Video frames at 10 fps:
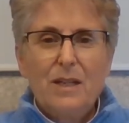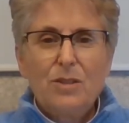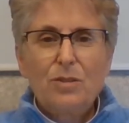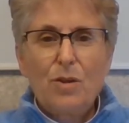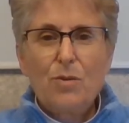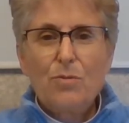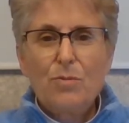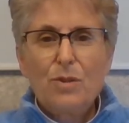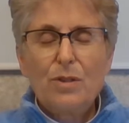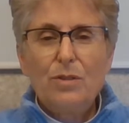So
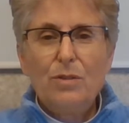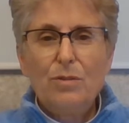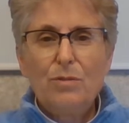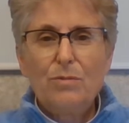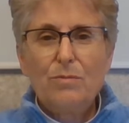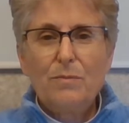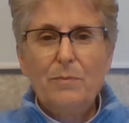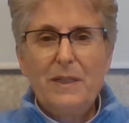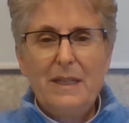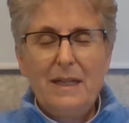you
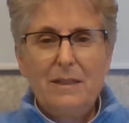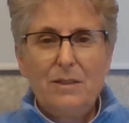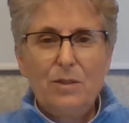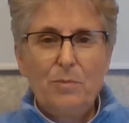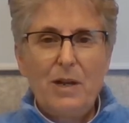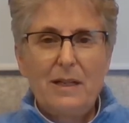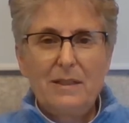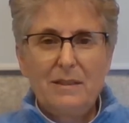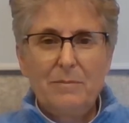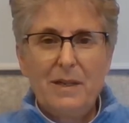begin your
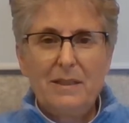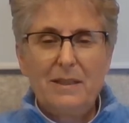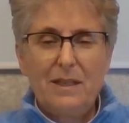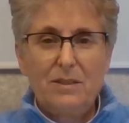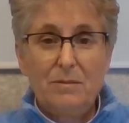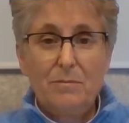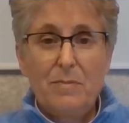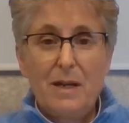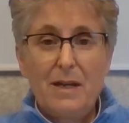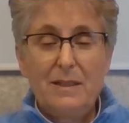practice of meditation
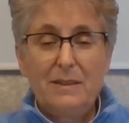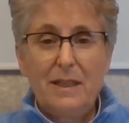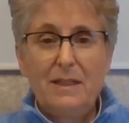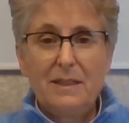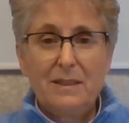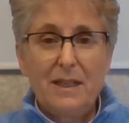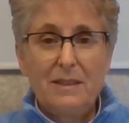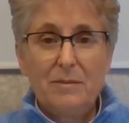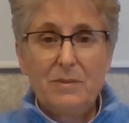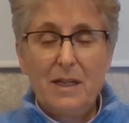by setting aside
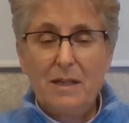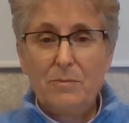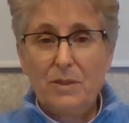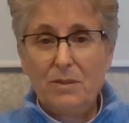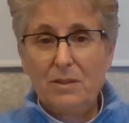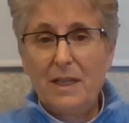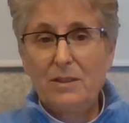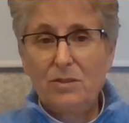some time when you're less